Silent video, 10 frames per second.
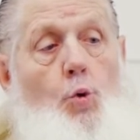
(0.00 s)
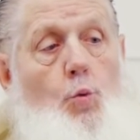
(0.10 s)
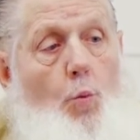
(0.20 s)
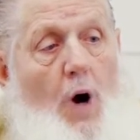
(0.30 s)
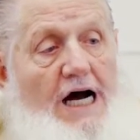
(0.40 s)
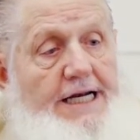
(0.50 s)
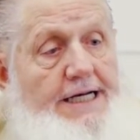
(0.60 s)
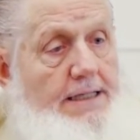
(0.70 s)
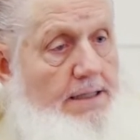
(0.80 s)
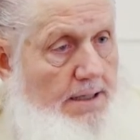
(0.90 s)

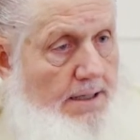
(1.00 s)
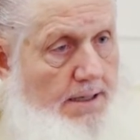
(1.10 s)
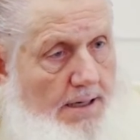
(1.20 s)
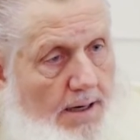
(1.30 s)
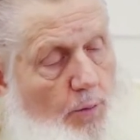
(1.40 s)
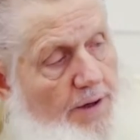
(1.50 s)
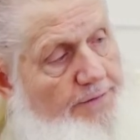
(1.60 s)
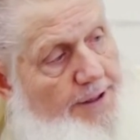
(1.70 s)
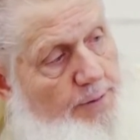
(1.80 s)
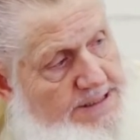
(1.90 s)
one of
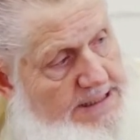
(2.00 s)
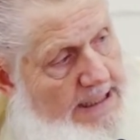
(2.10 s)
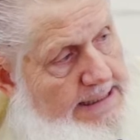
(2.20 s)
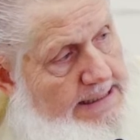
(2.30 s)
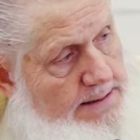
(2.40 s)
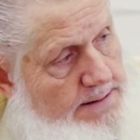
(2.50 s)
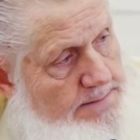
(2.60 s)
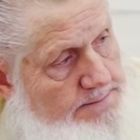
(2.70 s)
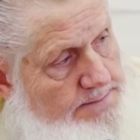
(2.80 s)
what they're reciting.